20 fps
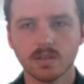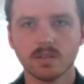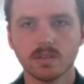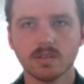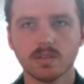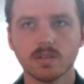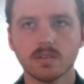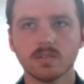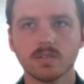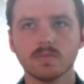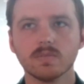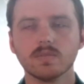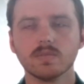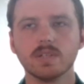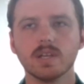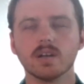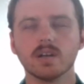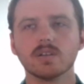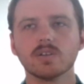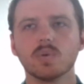Yeah, good
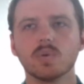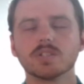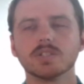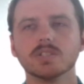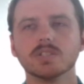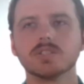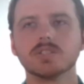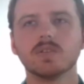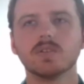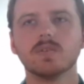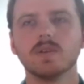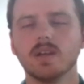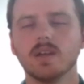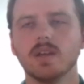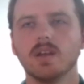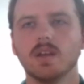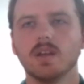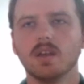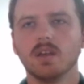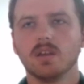question. So
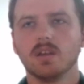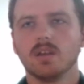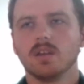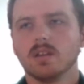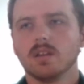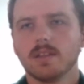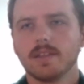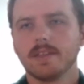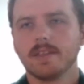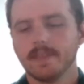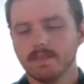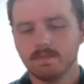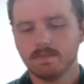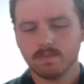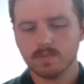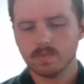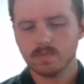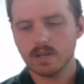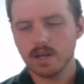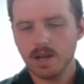I
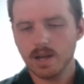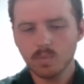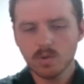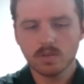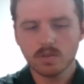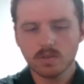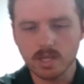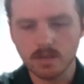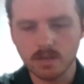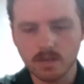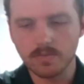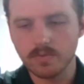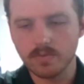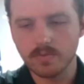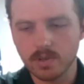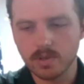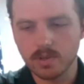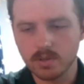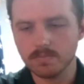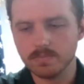will give
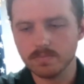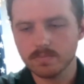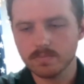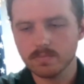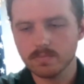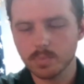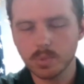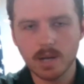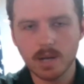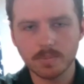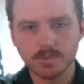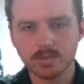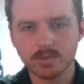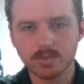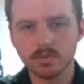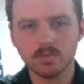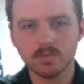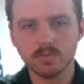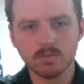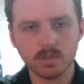props to the
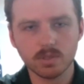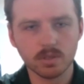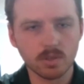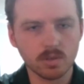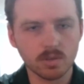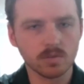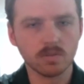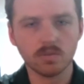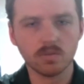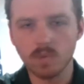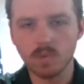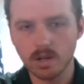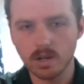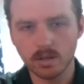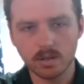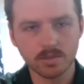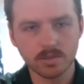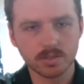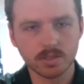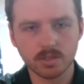local YRs
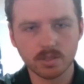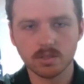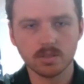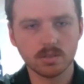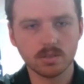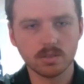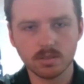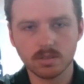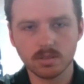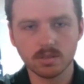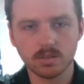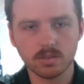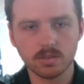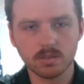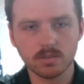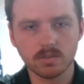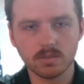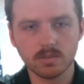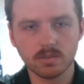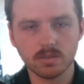and the
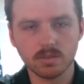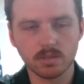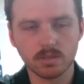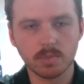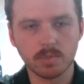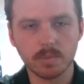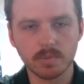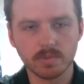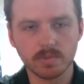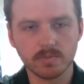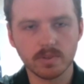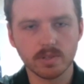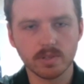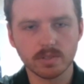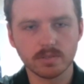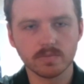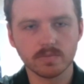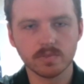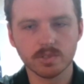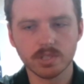Young Republican
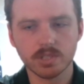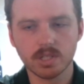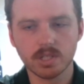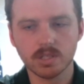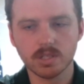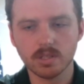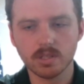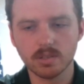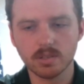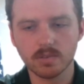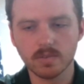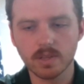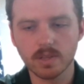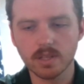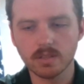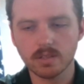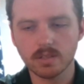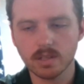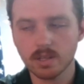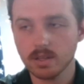Federation of Virginia.
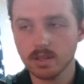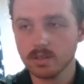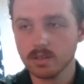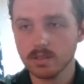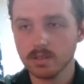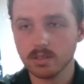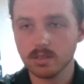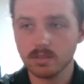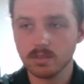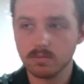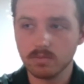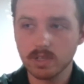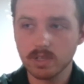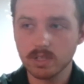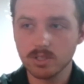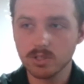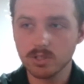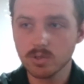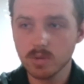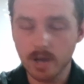They
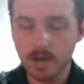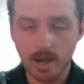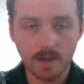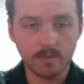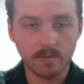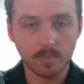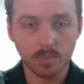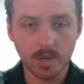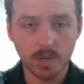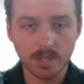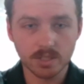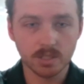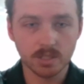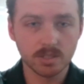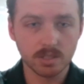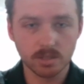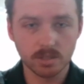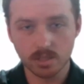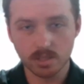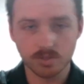do have a
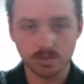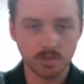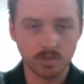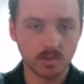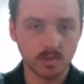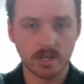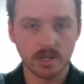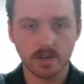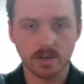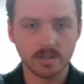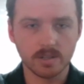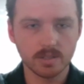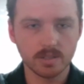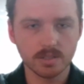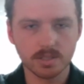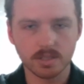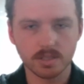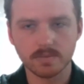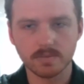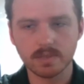presence in certain
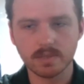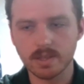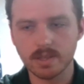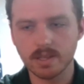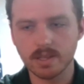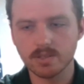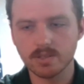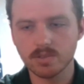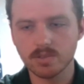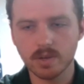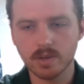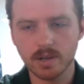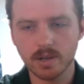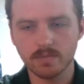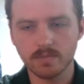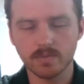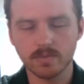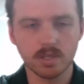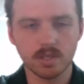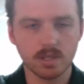areas. They do
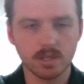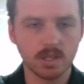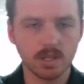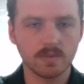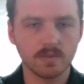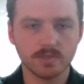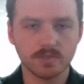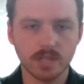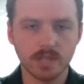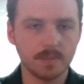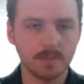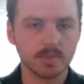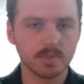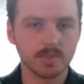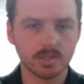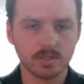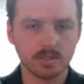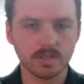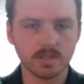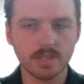have a lot of
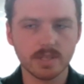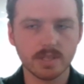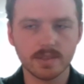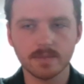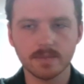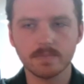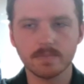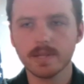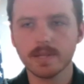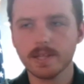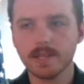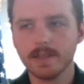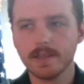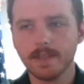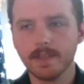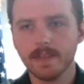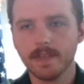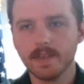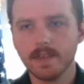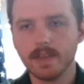chapters underneath them.
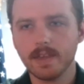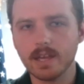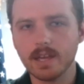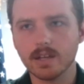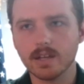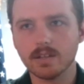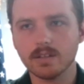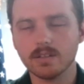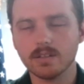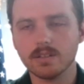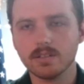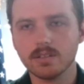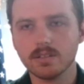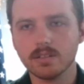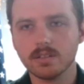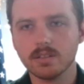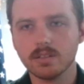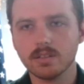And